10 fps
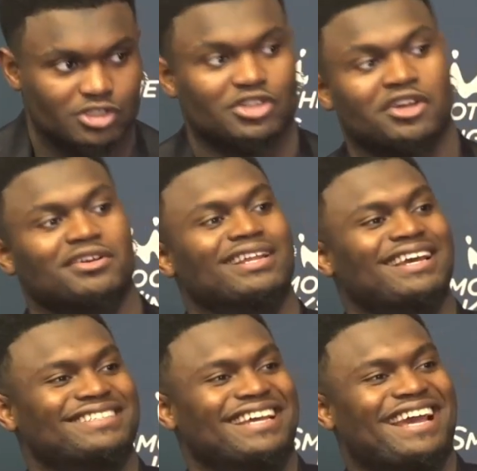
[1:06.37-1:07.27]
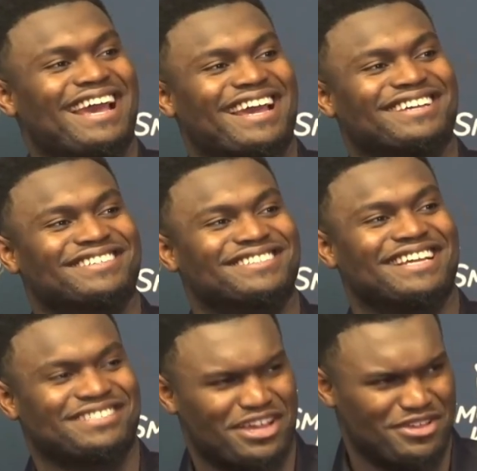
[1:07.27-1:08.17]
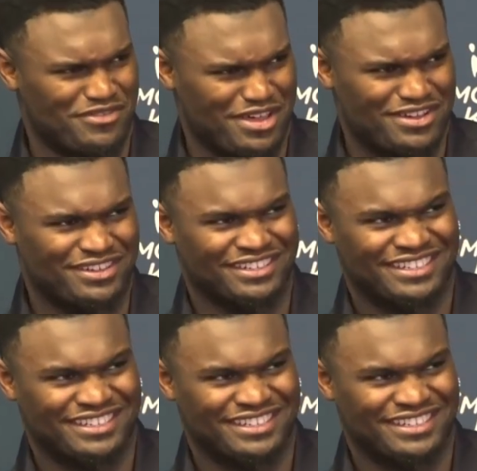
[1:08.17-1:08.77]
First off, I like that hat. That's how you feel?